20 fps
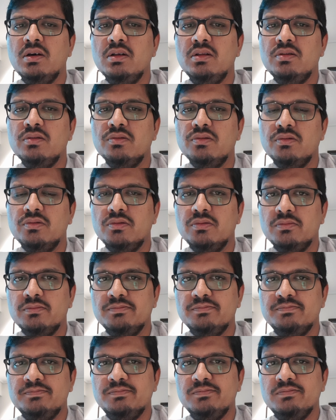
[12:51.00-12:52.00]
so
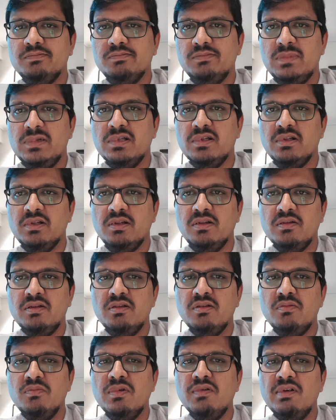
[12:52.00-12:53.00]
it
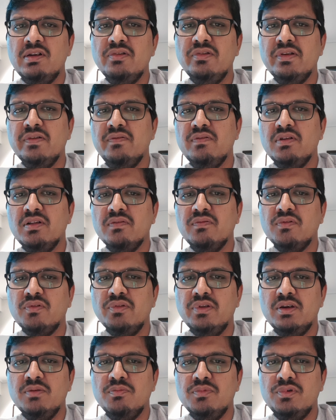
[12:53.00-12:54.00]
will be very difficult for
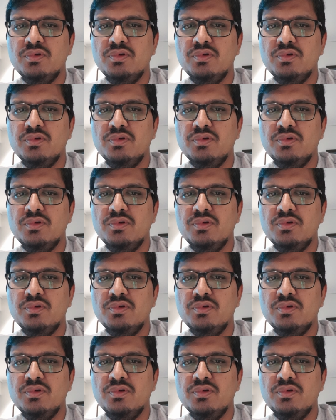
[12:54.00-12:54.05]
them